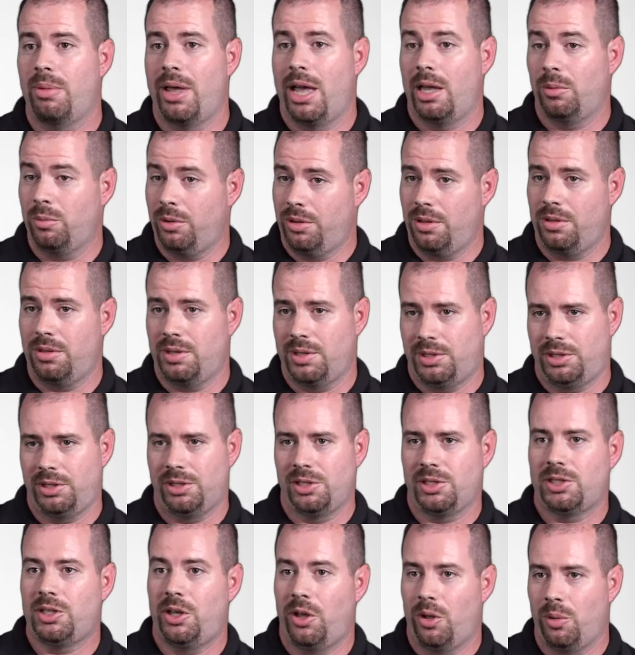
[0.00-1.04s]
bandwidth of the
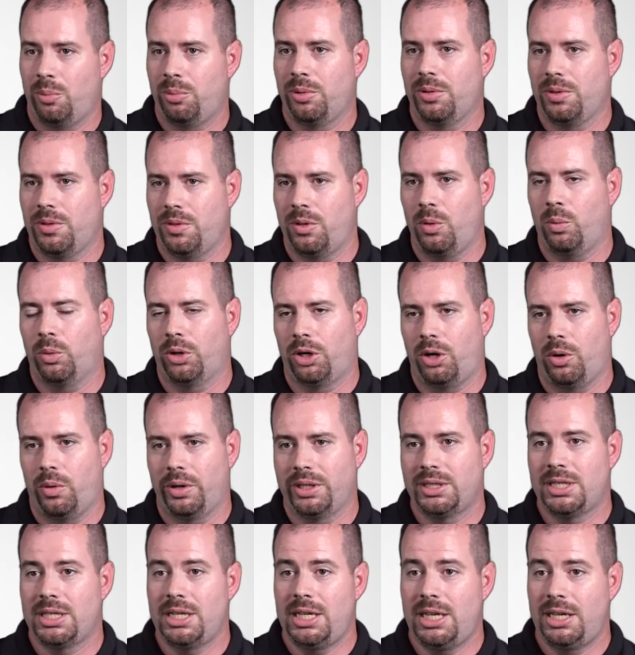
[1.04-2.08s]
oscilloscope that we're
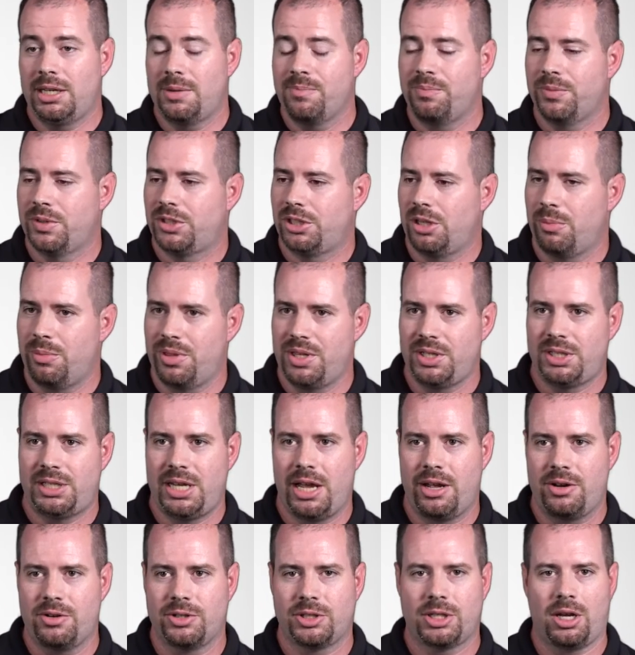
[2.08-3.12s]
going to need. Some of these
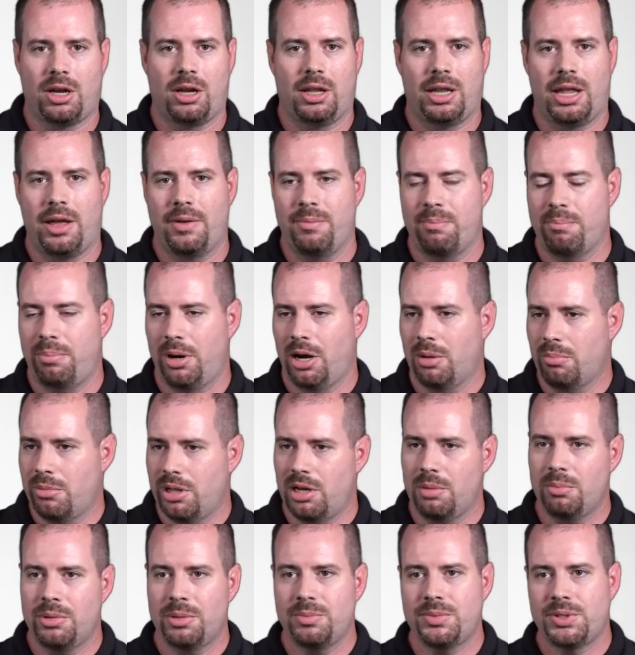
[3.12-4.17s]
standards call out bare
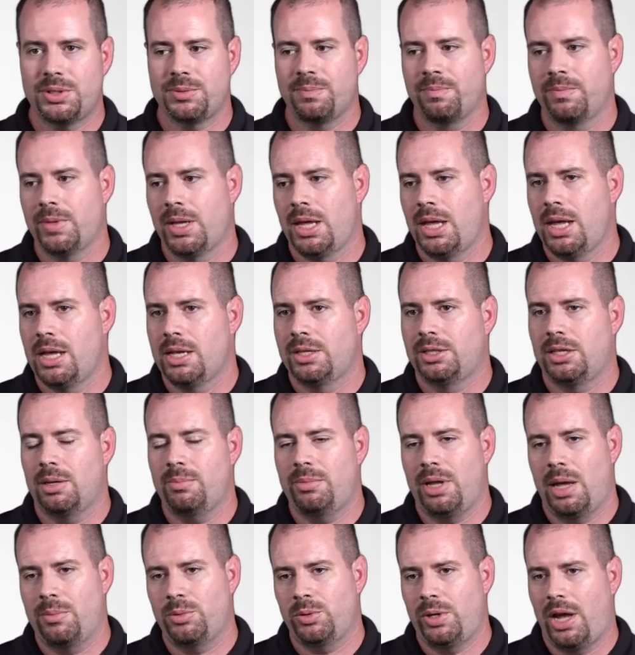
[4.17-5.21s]
minimums.
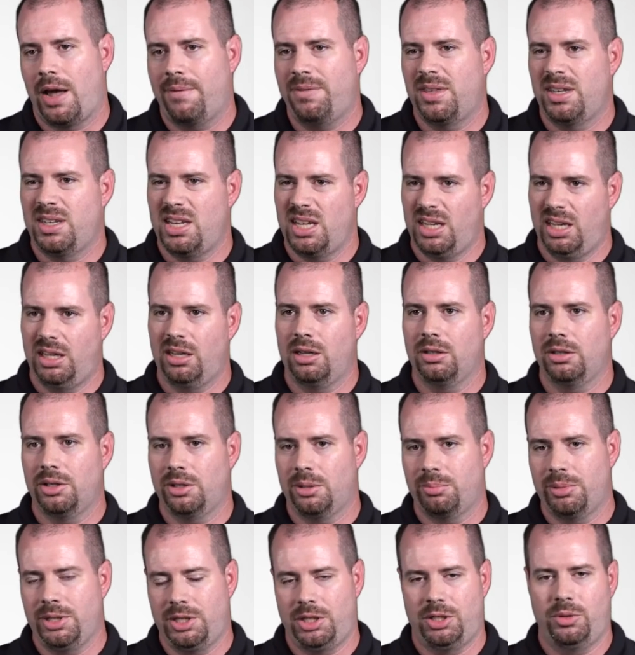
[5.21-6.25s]
Sometimes we have to dig in a
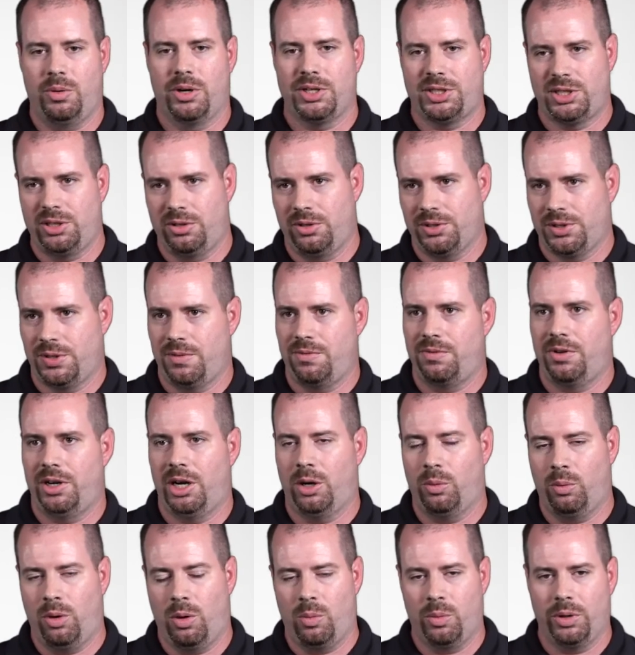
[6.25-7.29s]
little bit to our signals and
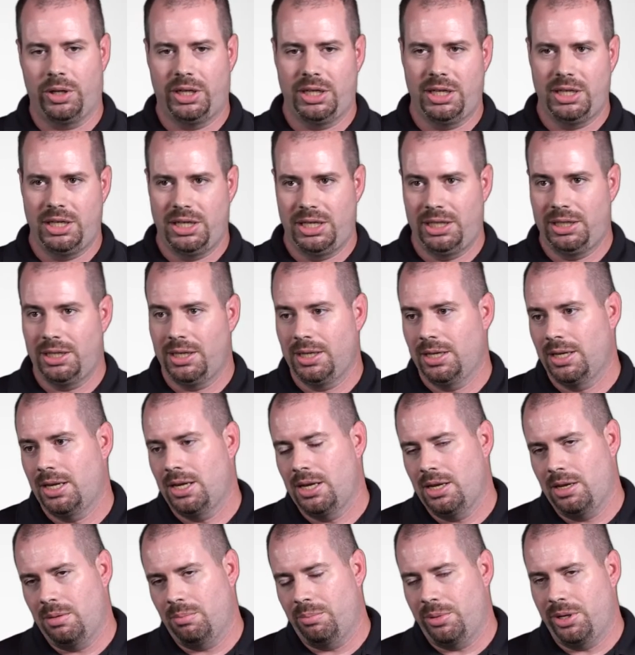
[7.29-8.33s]
figure out what we're going to need.
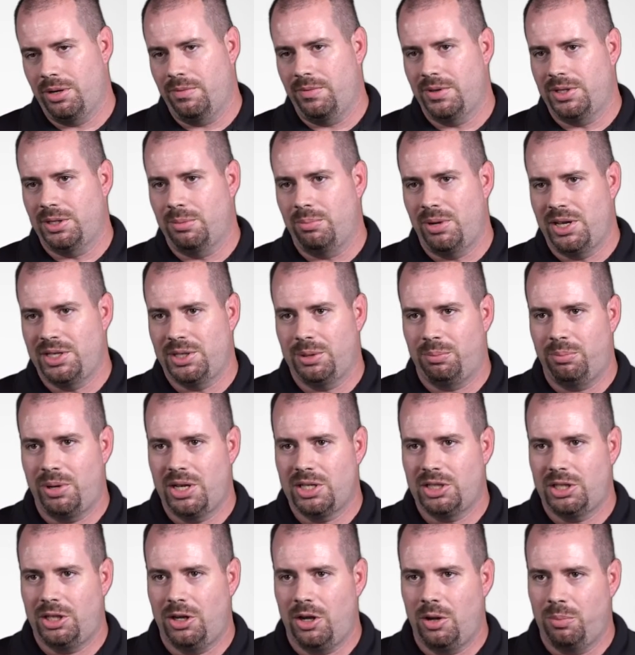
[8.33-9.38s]
But if it's a basic
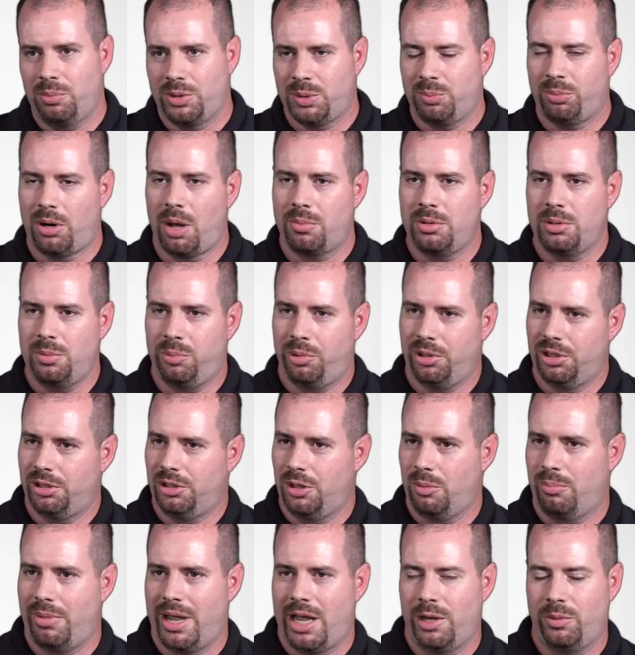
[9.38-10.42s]
bench scope, it's probably
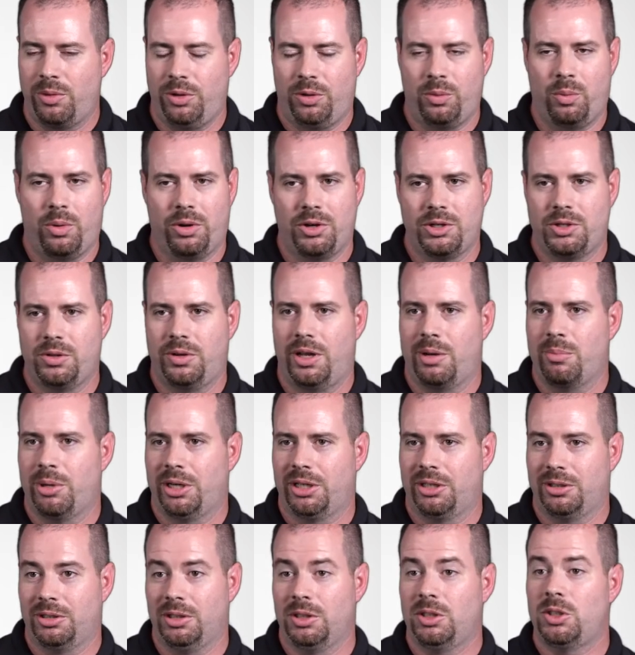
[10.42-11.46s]
pretty low bandwidth. 1 or
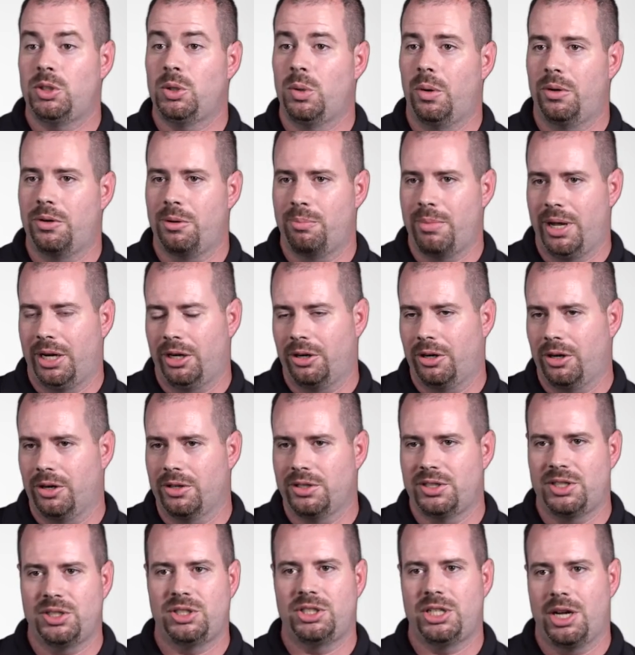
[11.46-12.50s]
200
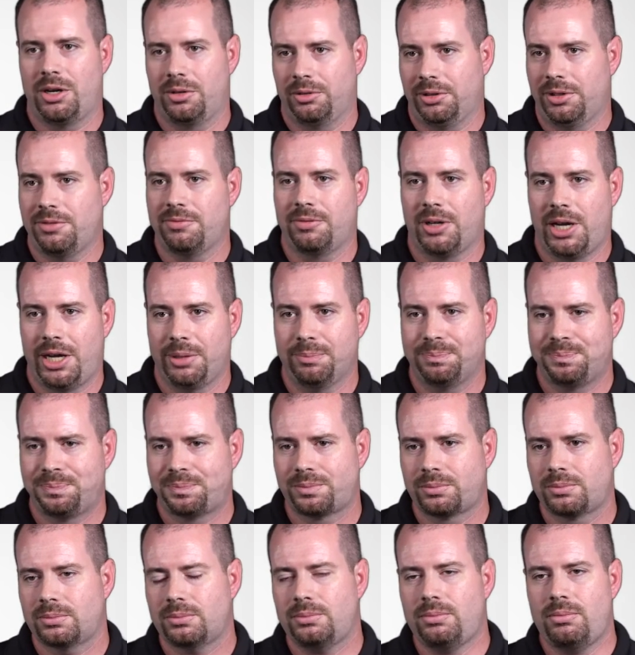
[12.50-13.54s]
megahertz is generally fine.
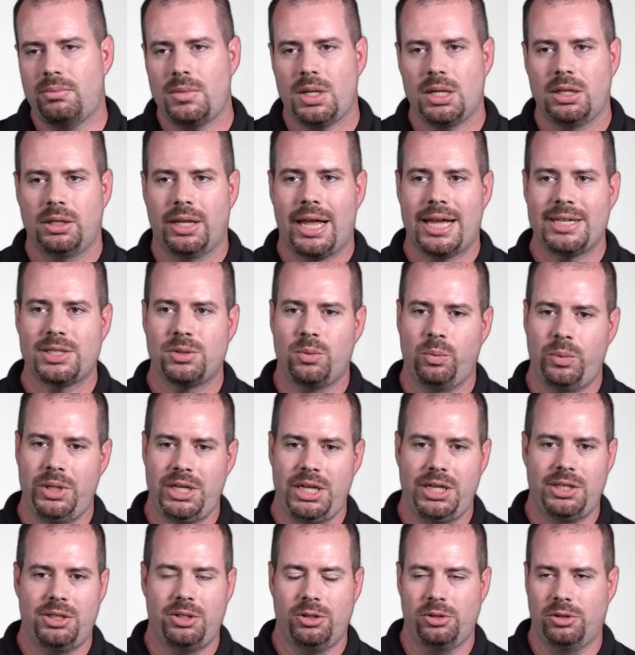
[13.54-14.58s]
Last,
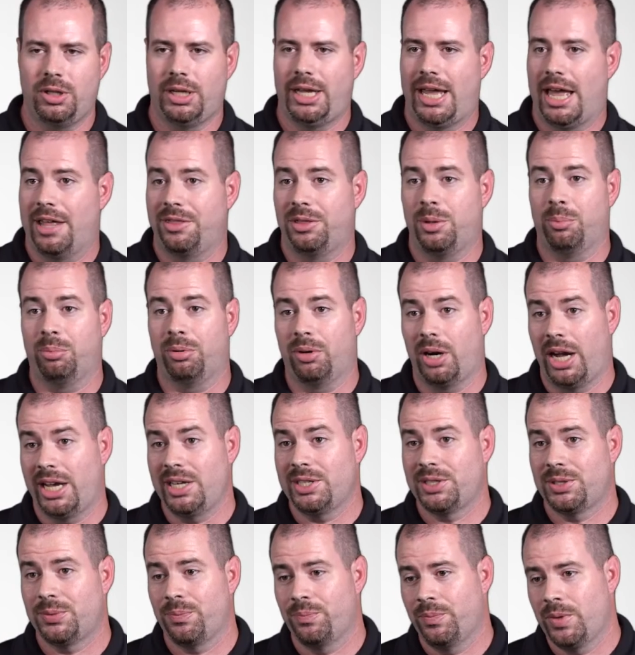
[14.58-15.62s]
we need to look at the
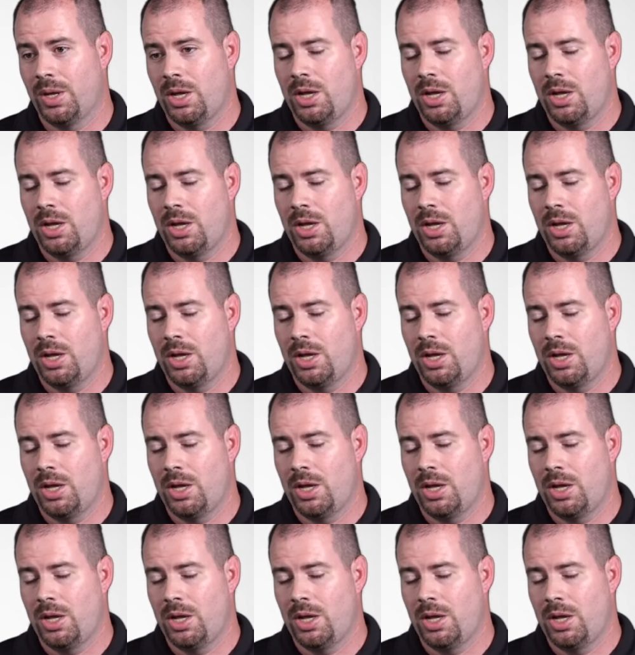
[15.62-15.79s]
price.